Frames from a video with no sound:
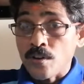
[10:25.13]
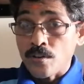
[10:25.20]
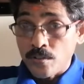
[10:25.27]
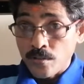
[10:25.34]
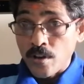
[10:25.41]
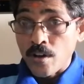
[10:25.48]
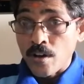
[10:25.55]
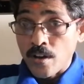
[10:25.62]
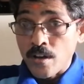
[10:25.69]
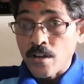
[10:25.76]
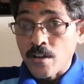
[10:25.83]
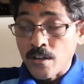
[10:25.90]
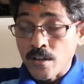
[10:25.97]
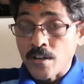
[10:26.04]
The
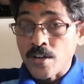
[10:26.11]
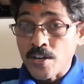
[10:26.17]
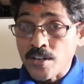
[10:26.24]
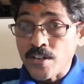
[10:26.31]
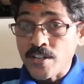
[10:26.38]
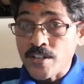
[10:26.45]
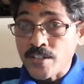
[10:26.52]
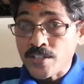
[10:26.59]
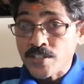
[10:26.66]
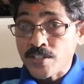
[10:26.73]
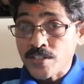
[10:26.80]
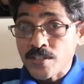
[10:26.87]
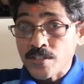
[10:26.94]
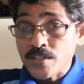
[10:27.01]
great
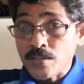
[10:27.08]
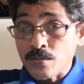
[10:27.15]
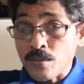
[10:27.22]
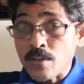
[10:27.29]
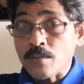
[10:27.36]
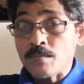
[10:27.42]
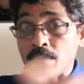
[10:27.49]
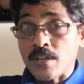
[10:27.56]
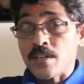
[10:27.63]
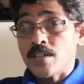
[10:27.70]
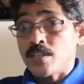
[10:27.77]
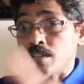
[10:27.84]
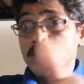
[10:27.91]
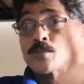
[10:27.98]
leaders, one of the
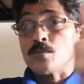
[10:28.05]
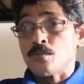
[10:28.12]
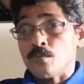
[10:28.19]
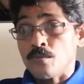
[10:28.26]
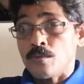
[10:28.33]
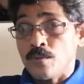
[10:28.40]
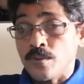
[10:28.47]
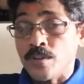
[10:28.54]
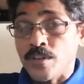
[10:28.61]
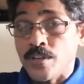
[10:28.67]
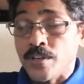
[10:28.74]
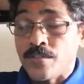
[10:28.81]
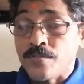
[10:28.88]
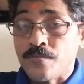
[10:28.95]
he also
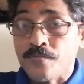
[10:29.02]
leader.